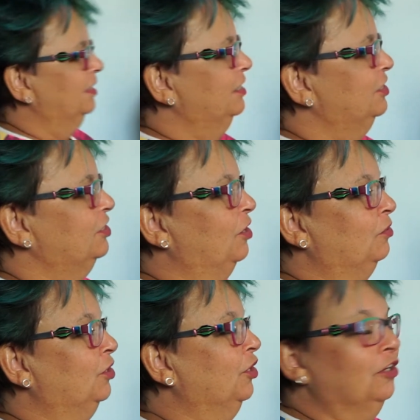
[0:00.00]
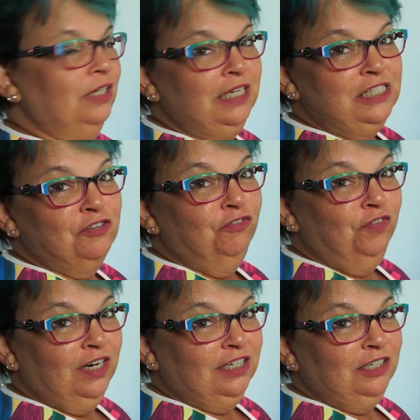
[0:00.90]
So Curly's
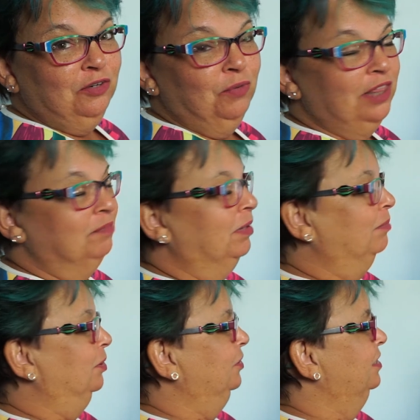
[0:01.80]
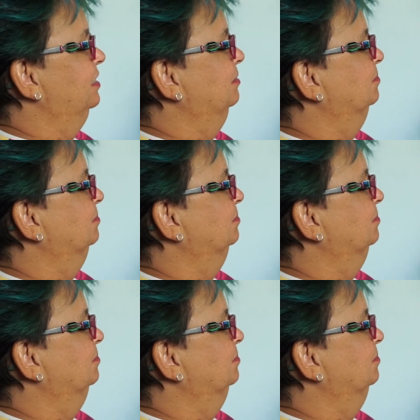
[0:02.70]
Fun with Bubbles.